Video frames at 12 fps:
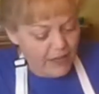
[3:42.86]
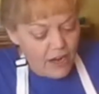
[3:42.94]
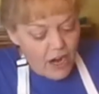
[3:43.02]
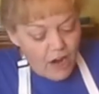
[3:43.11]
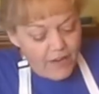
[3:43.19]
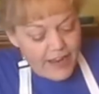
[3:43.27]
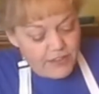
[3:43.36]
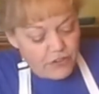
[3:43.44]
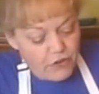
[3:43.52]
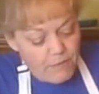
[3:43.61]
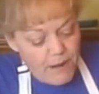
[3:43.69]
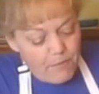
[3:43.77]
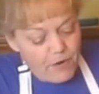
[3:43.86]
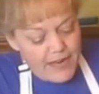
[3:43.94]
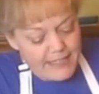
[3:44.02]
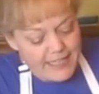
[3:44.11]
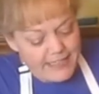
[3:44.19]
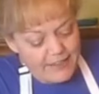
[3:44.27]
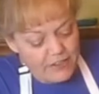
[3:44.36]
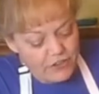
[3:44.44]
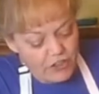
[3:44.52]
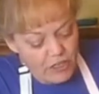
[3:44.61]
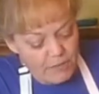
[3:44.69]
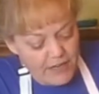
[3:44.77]
All right, so remember I said that there's
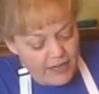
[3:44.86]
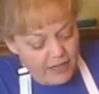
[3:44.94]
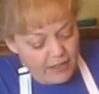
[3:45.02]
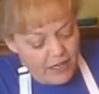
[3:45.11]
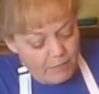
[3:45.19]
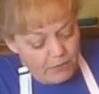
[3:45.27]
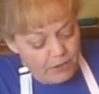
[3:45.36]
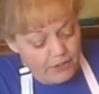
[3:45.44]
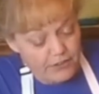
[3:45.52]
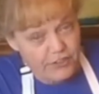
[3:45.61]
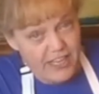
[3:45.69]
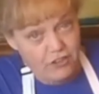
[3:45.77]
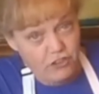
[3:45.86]
actually